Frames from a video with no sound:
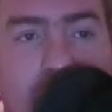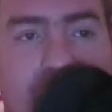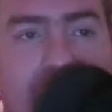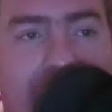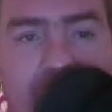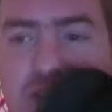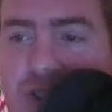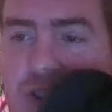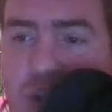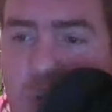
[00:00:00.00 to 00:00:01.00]
of it. I just
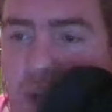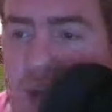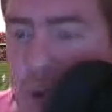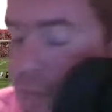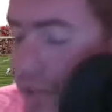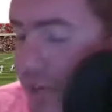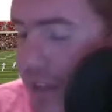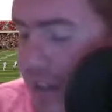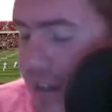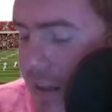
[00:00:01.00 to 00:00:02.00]
got a win over
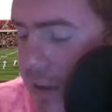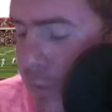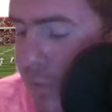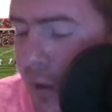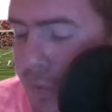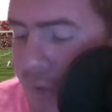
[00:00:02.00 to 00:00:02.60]
the Rough